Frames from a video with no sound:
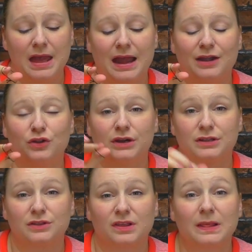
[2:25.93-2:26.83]
and you're going
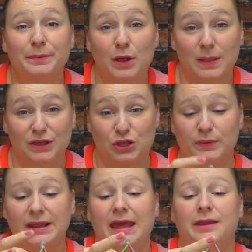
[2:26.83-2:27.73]
to slip it on like you
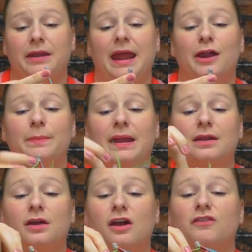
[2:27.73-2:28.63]
would a
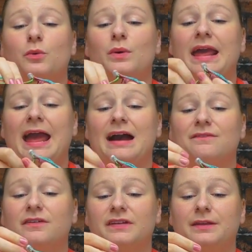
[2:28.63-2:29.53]
hairband over 1/2
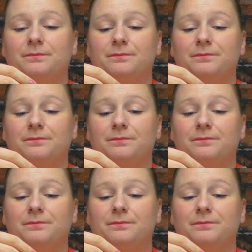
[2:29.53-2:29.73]
of it.